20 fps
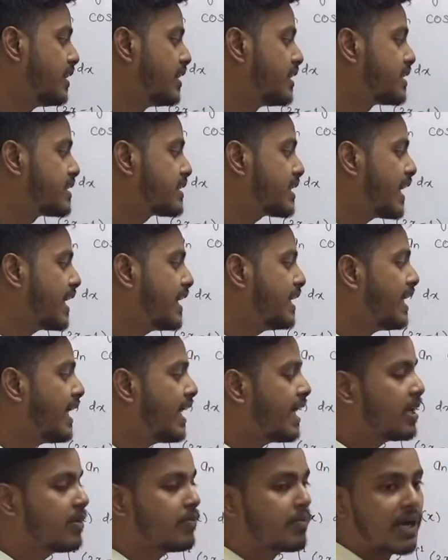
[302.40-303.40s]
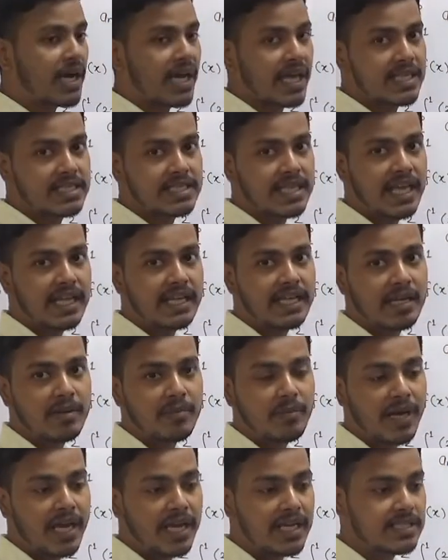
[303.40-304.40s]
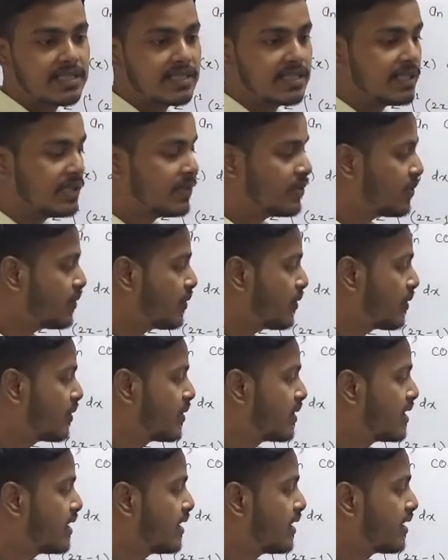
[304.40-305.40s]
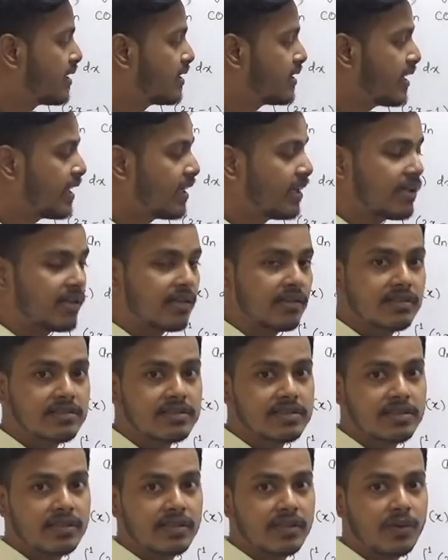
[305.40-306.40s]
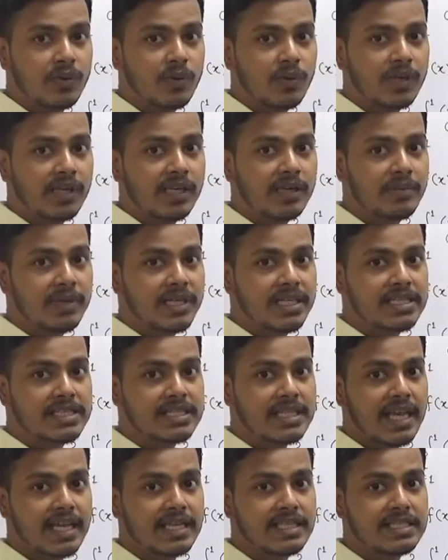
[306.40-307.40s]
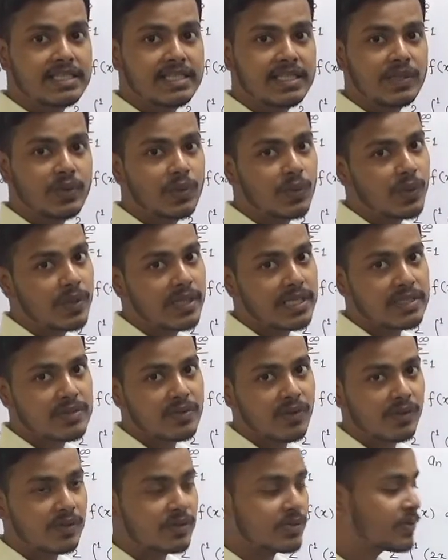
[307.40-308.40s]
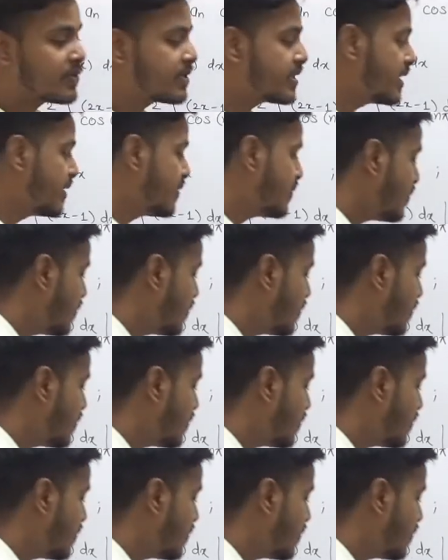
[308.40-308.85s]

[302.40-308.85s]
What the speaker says: Sin n pi is 0, then lower limit sin 0 is also 0,